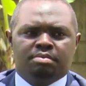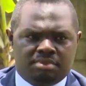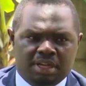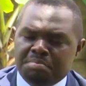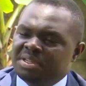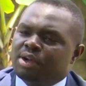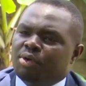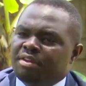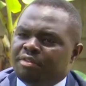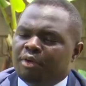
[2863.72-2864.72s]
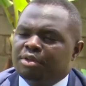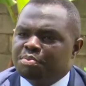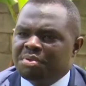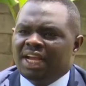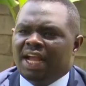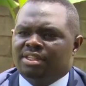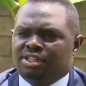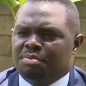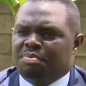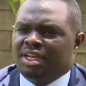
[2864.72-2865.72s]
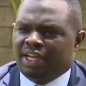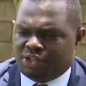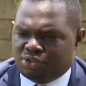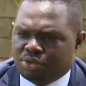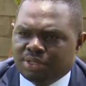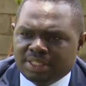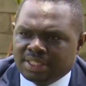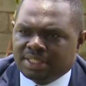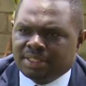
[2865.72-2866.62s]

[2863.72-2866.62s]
The MPs are going for speakership elections.